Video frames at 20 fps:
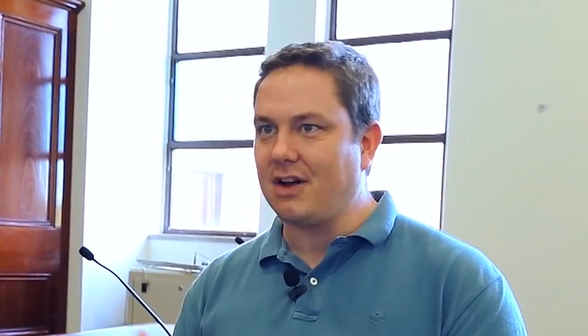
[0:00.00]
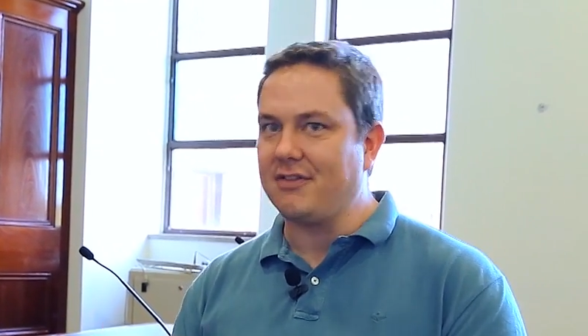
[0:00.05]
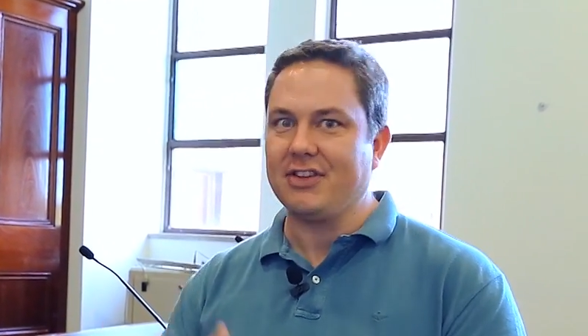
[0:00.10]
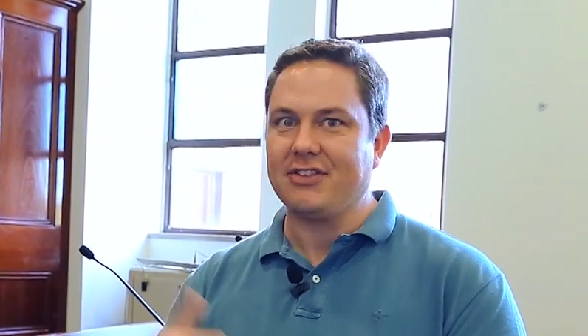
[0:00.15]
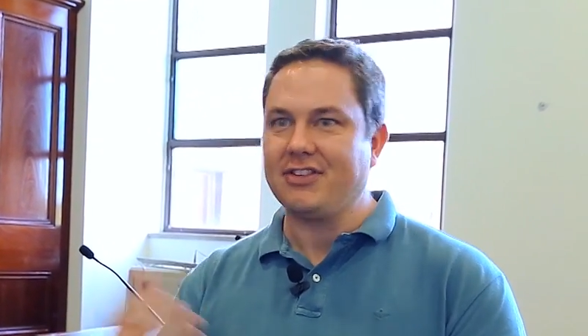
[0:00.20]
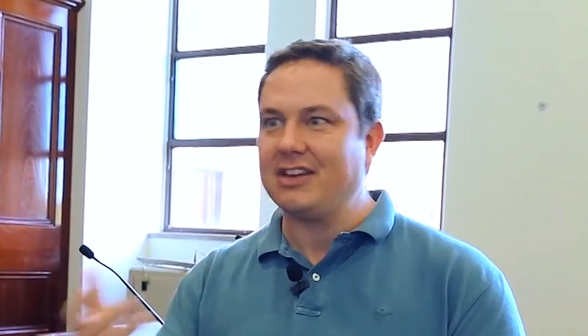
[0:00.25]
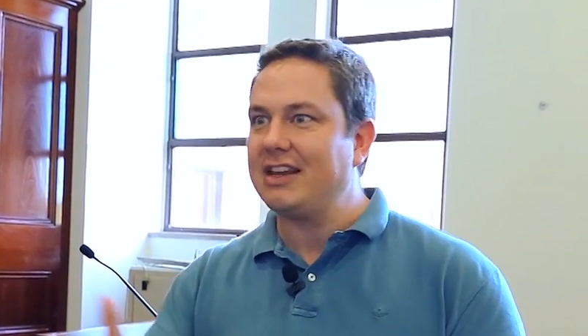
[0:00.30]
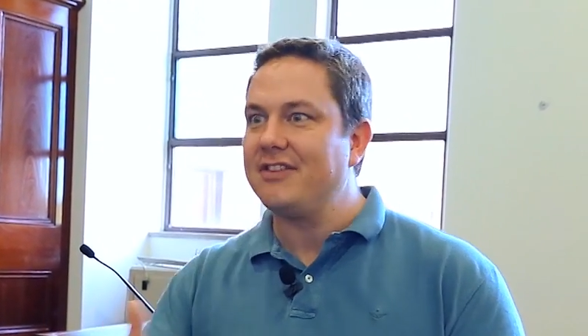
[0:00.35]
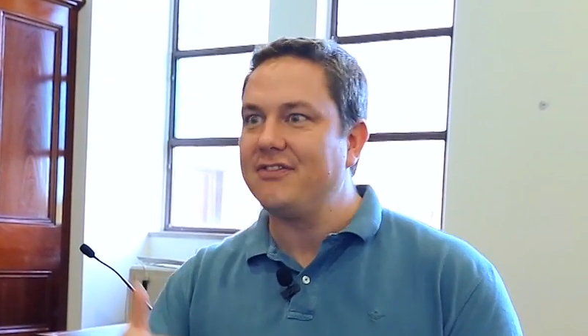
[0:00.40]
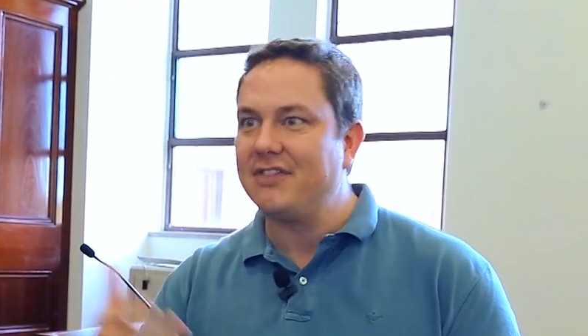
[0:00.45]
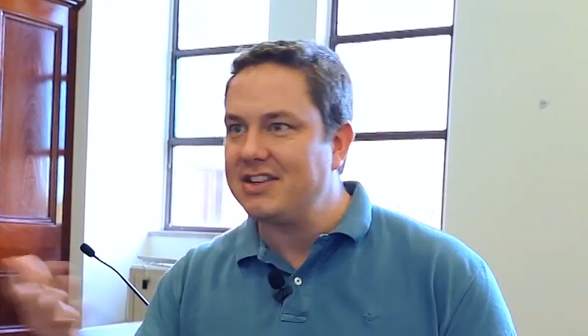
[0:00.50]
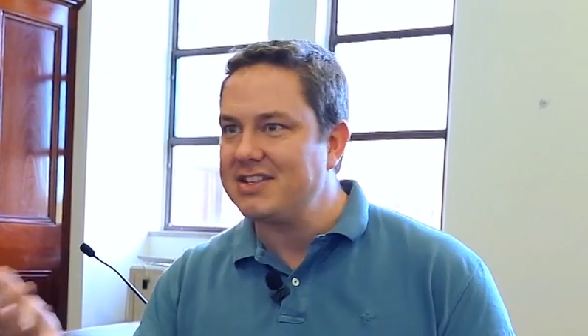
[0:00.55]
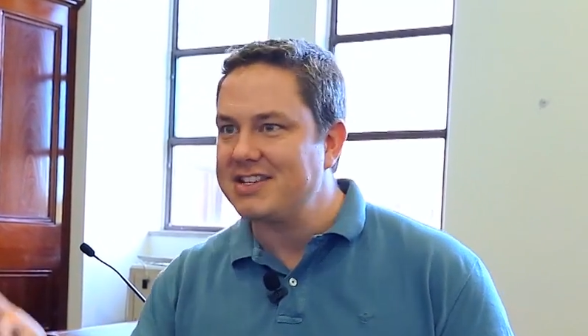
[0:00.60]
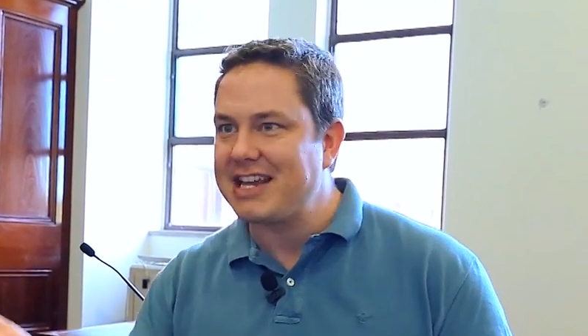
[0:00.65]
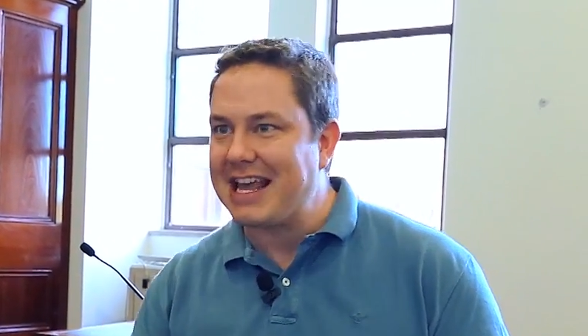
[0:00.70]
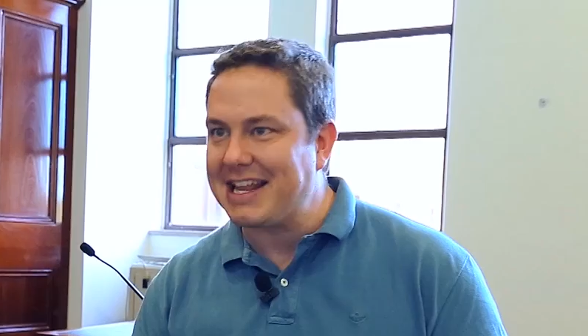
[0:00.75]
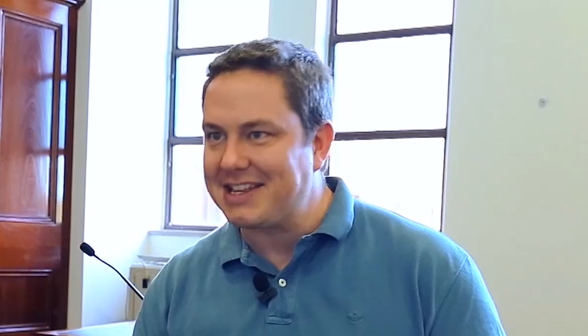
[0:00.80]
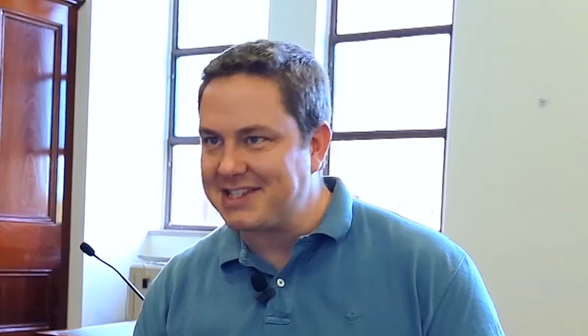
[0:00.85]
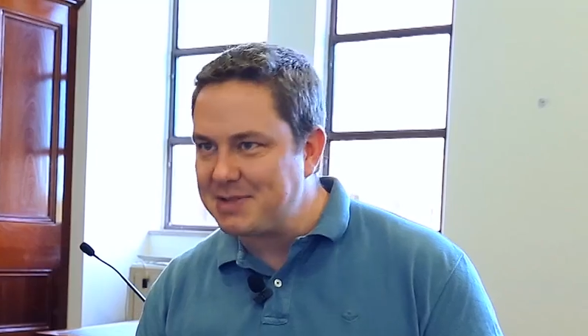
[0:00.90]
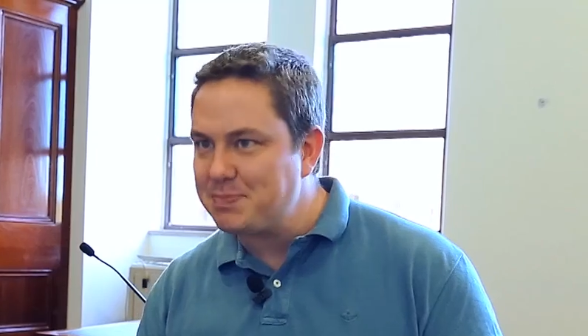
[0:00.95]
Obviously, infants
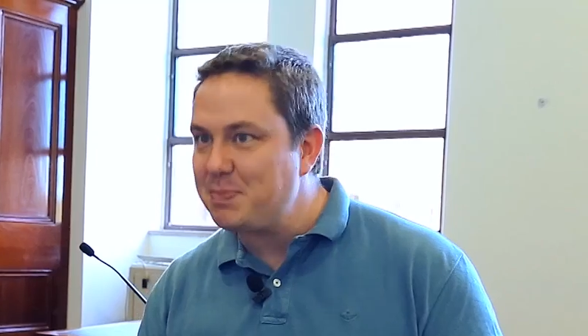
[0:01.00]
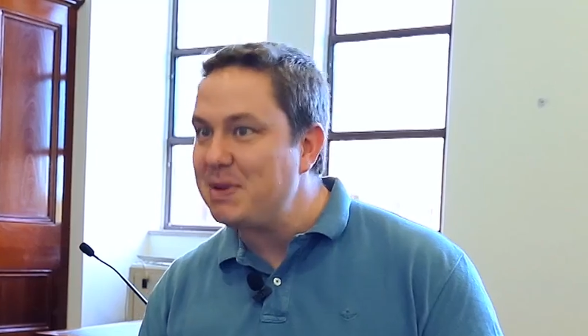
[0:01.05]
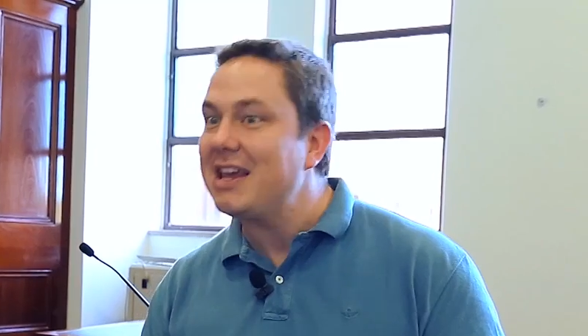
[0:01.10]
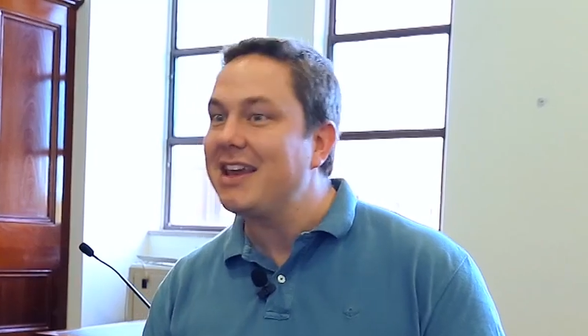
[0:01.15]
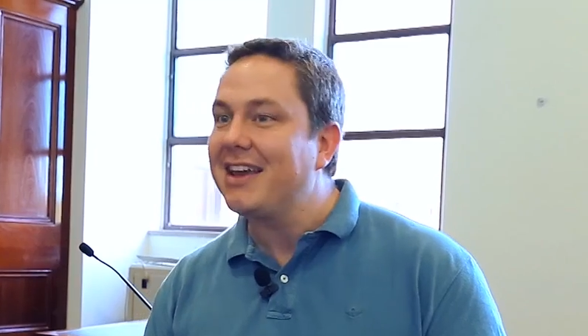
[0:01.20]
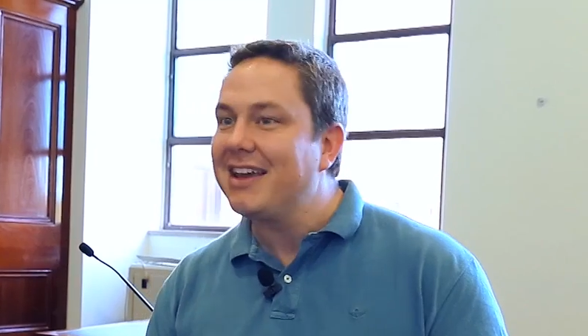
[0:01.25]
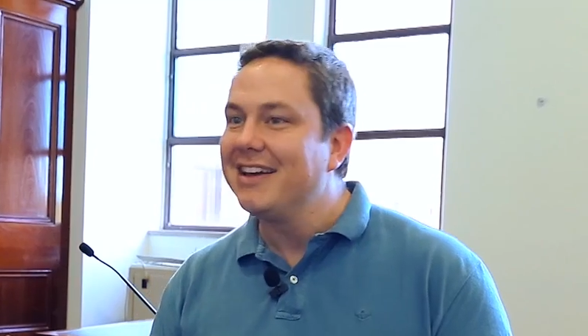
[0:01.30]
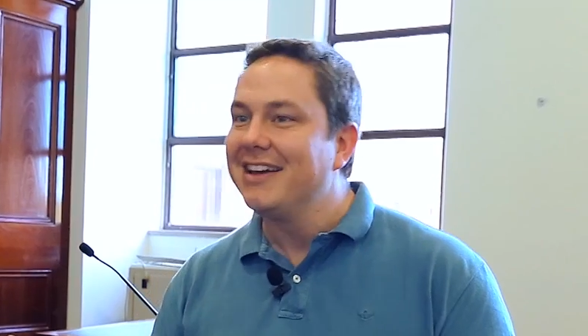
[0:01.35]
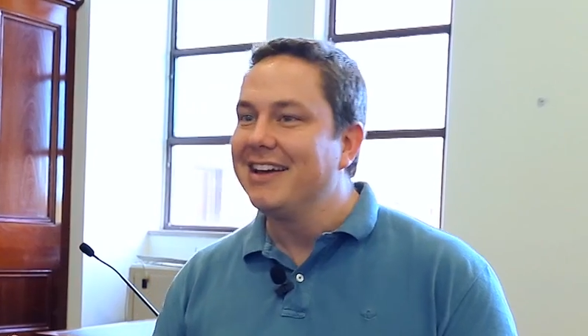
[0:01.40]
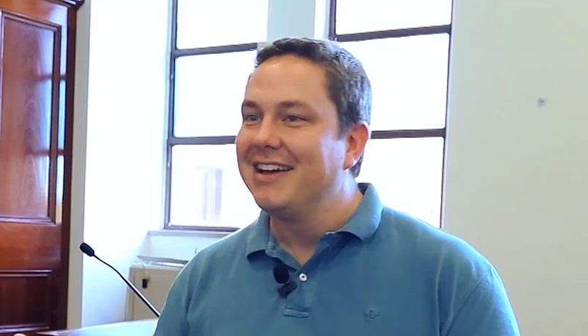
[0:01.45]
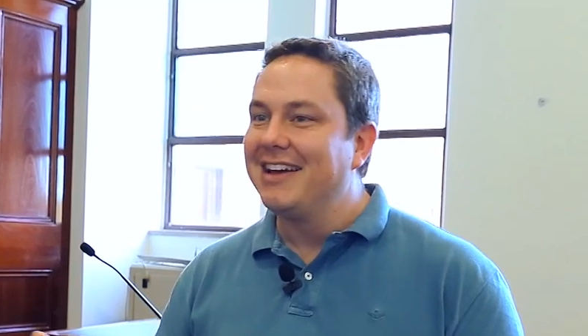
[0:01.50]
can't speak,